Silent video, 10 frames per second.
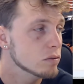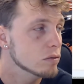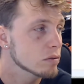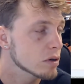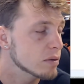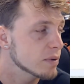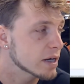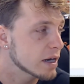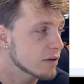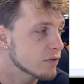my
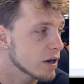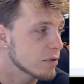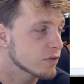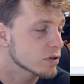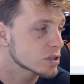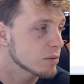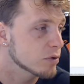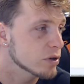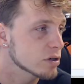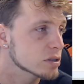God, I forgot my first couple
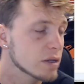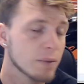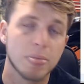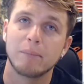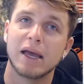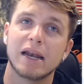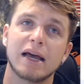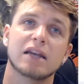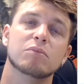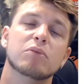years. Man, I
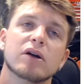had to put in